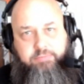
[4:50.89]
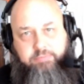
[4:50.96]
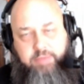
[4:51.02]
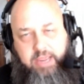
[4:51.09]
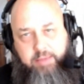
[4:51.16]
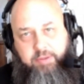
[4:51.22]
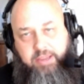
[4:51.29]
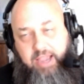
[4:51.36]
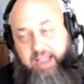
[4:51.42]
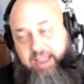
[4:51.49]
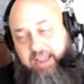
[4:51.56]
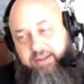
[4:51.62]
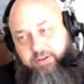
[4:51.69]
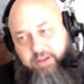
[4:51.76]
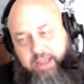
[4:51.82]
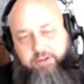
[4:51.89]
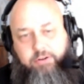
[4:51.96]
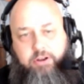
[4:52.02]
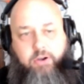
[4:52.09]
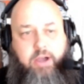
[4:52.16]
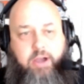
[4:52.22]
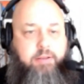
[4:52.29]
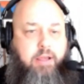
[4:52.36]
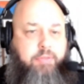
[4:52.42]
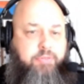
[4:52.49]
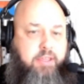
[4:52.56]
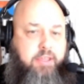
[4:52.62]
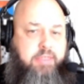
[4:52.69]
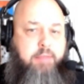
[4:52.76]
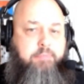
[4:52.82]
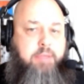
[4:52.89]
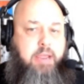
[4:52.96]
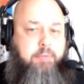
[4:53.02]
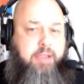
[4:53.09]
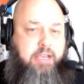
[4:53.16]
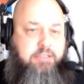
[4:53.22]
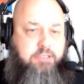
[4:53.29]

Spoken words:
Maybe. I don't know. I think that maybe has